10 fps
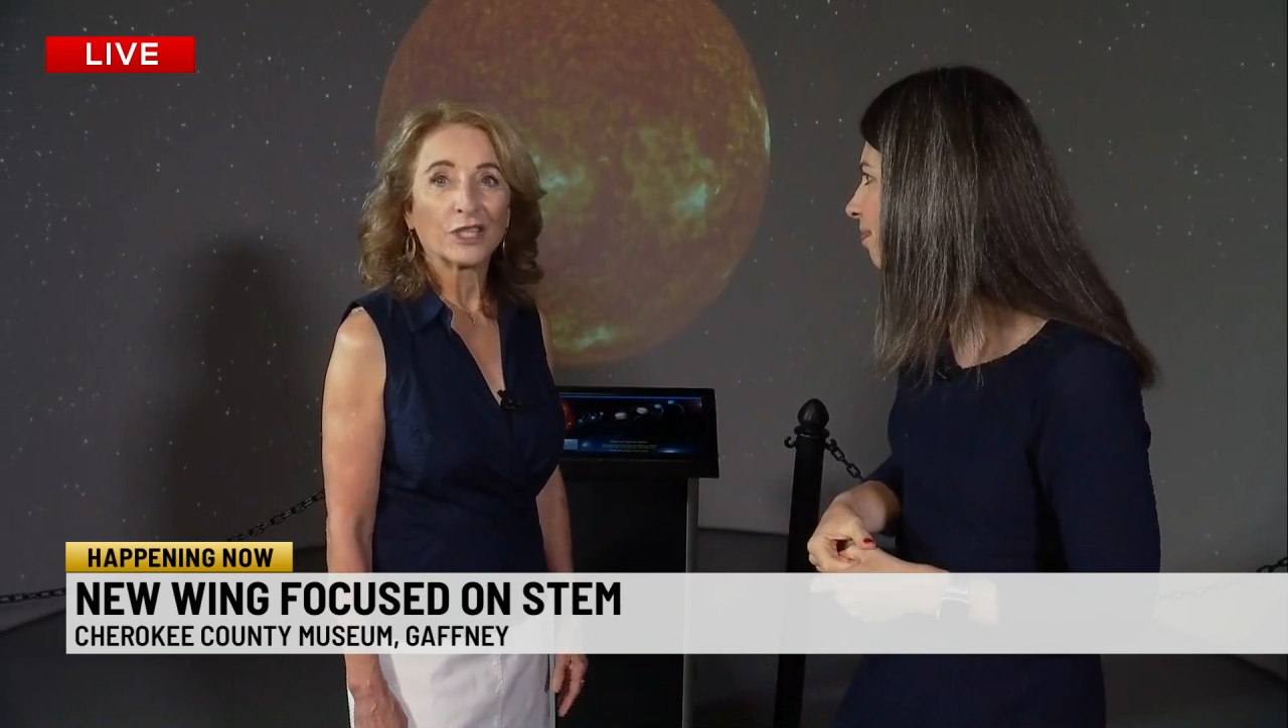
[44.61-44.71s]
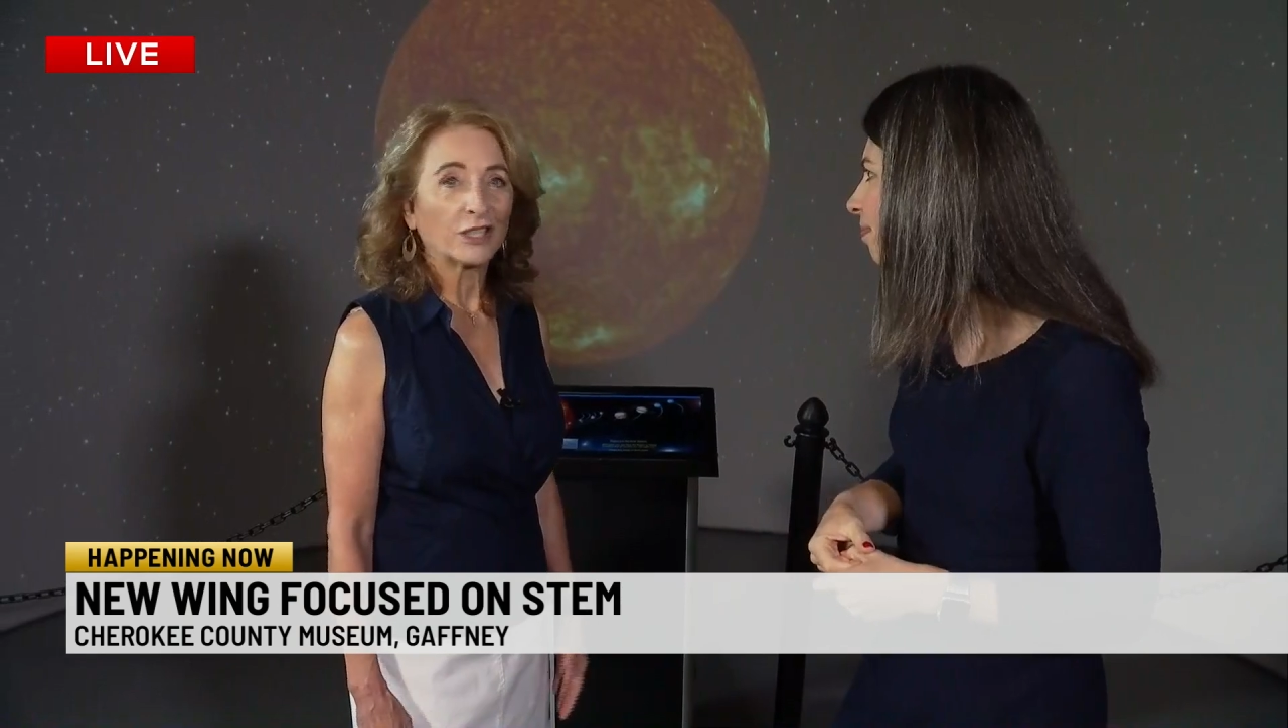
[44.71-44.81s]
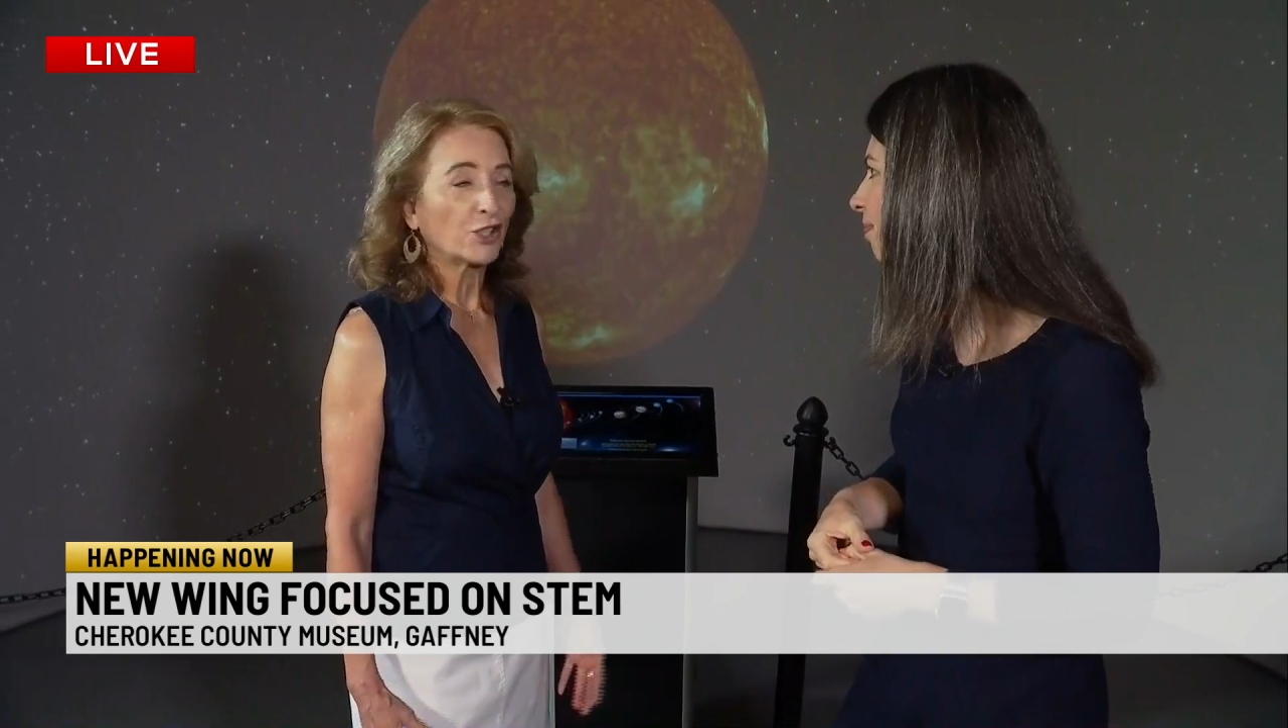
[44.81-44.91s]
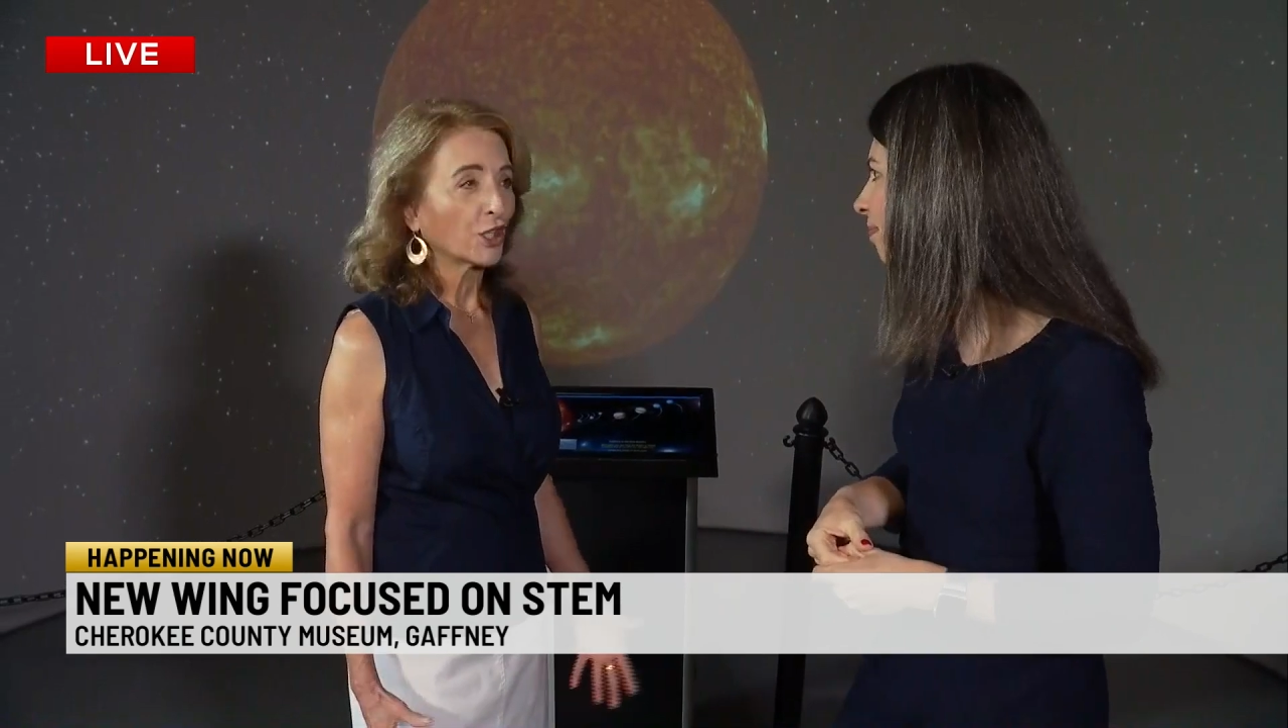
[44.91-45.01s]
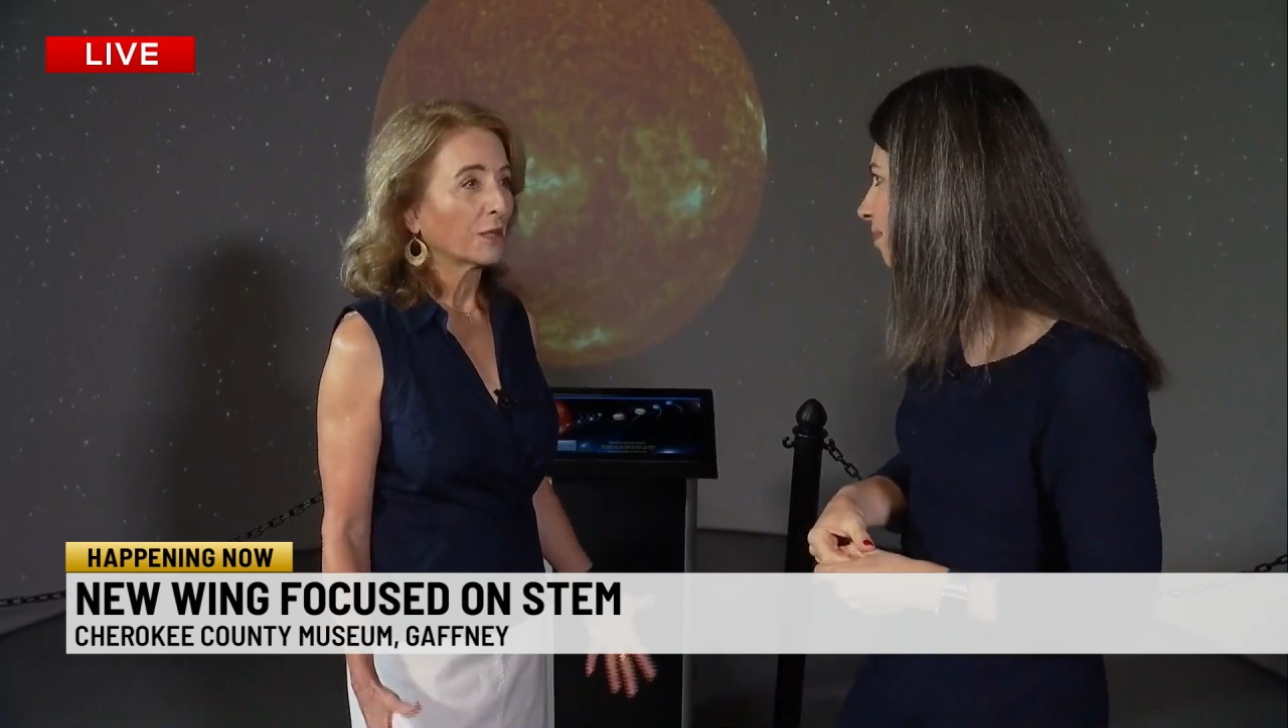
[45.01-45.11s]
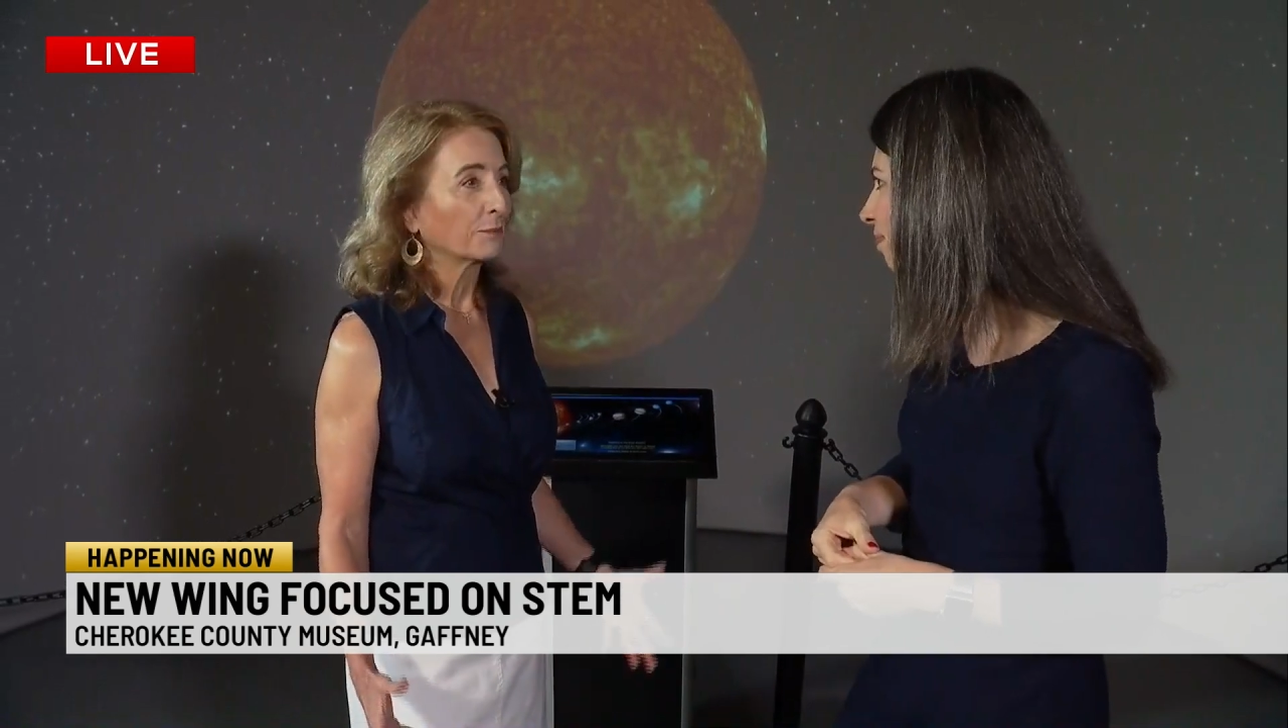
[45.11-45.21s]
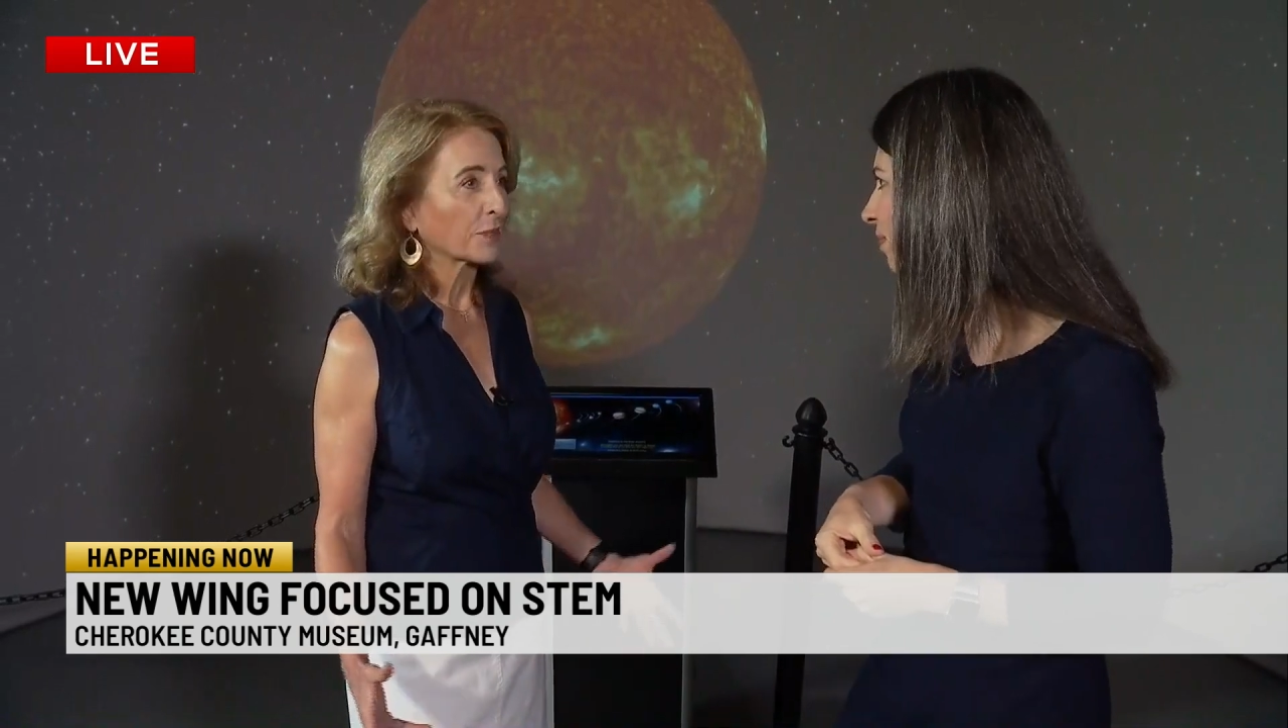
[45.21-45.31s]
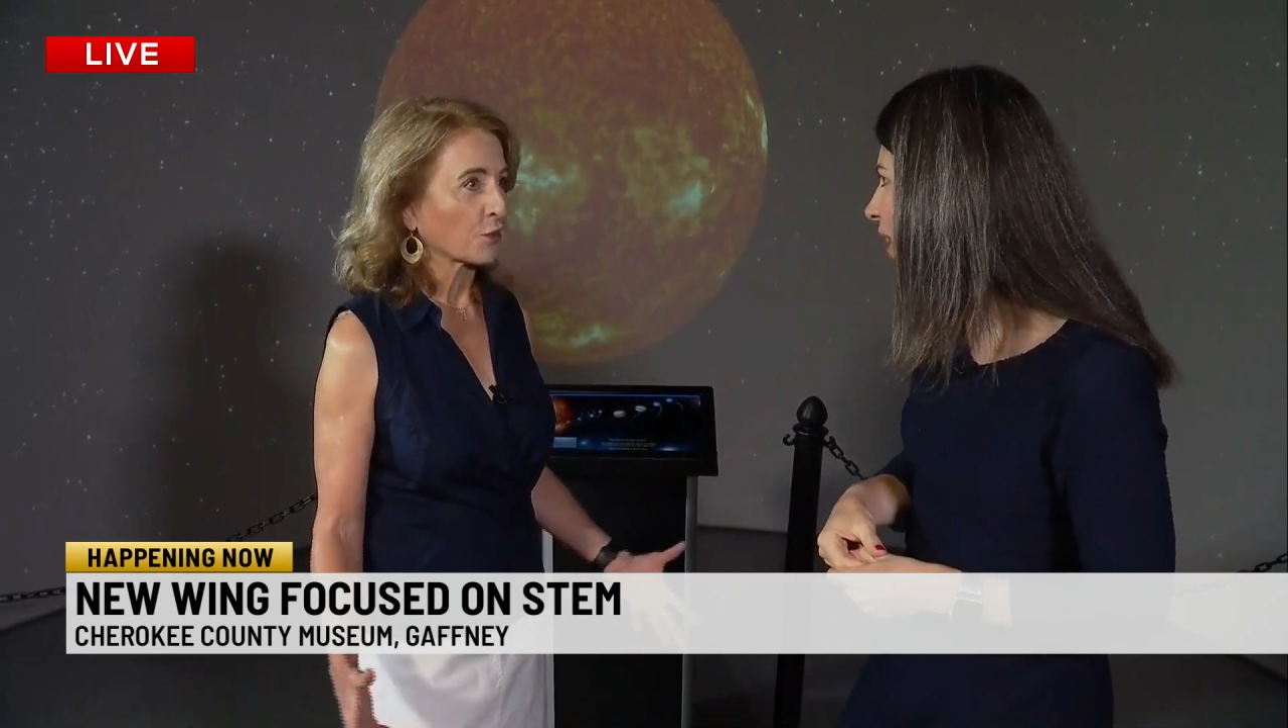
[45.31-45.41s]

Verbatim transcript: run, jump,